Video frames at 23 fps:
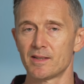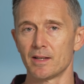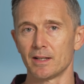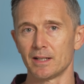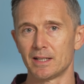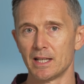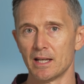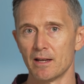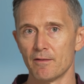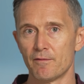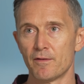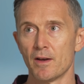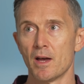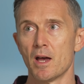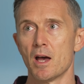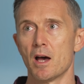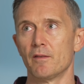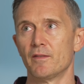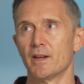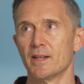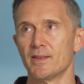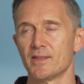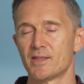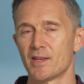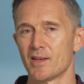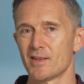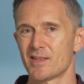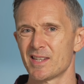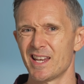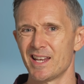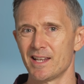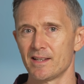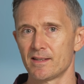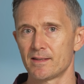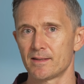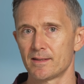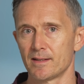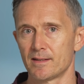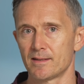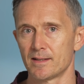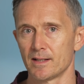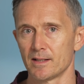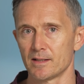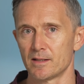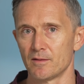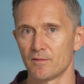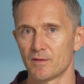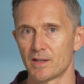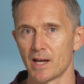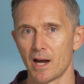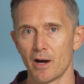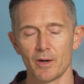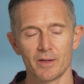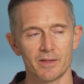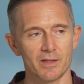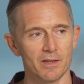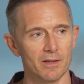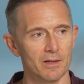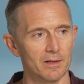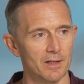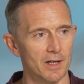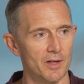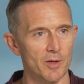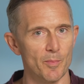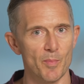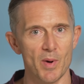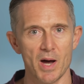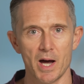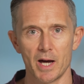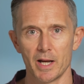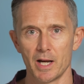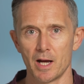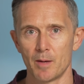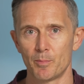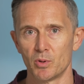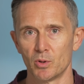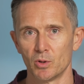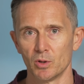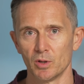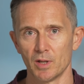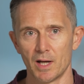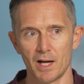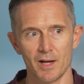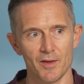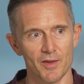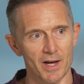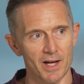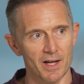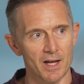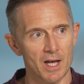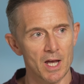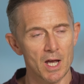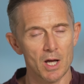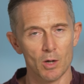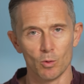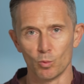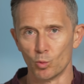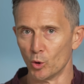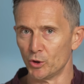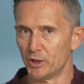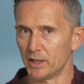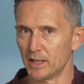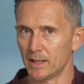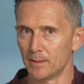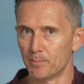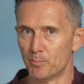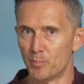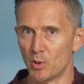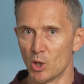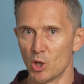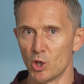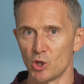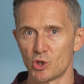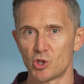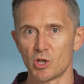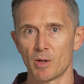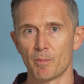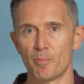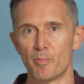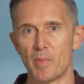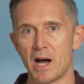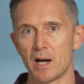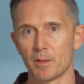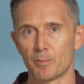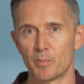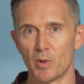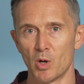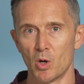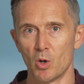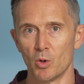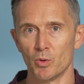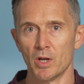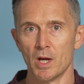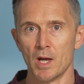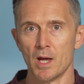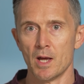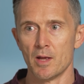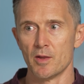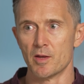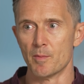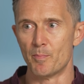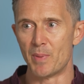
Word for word: that give Aventus its distinctive character, like the pineapple, like that woody birch backbone. The